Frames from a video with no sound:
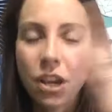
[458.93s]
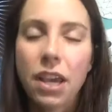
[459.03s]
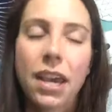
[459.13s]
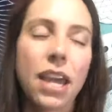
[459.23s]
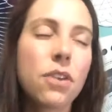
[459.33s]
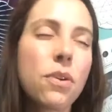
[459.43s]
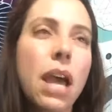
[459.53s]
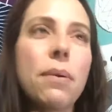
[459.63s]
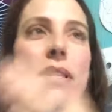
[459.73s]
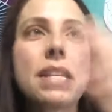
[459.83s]

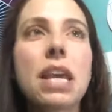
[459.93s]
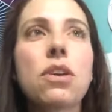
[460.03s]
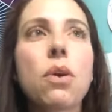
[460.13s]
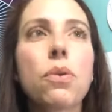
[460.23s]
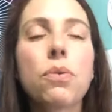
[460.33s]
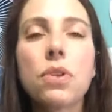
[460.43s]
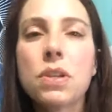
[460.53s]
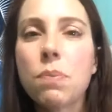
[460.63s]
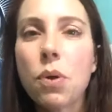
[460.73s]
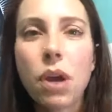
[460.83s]
I would say go through
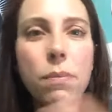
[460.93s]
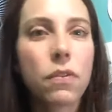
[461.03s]
this program.